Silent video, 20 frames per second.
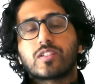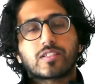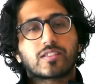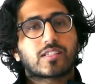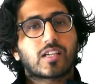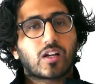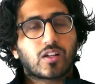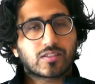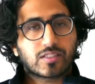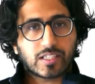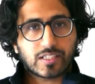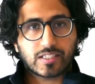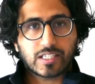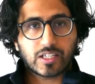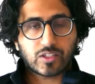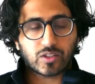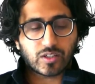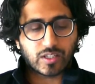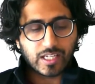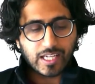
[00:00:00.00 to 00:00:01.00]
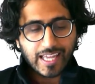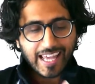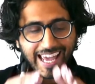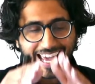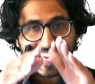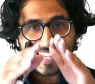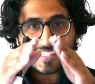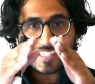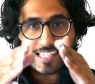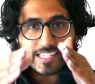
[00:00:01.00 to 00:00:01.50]
the cells, etc.,
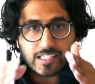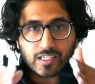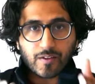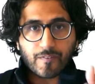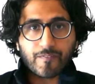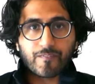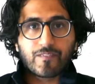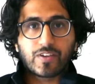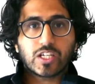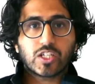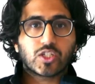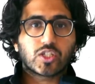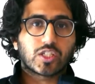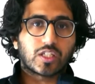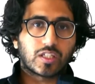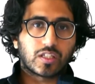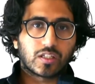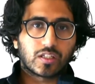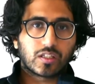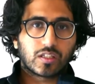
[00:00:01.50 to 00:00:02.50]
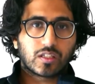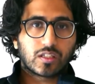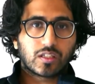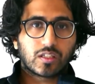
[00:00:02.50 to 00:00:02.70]
as a division,